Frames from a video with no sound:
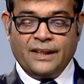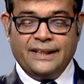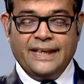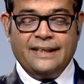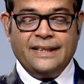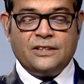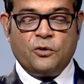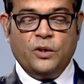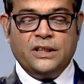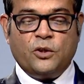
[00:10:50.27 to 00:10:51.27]
Then his
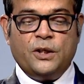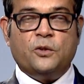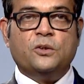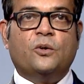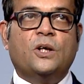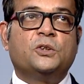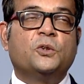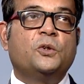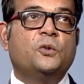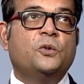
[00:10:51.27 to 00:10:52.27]
role is
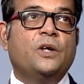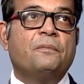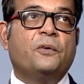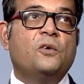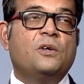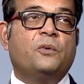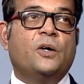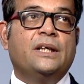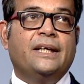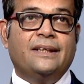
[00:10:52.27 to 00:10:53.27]
also to improve
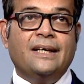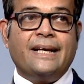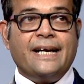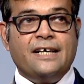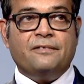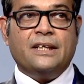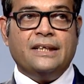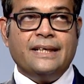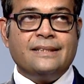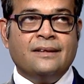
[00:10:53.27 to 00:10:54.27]
upon the credit
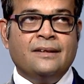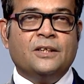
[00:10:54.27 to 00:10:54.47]
worthiness.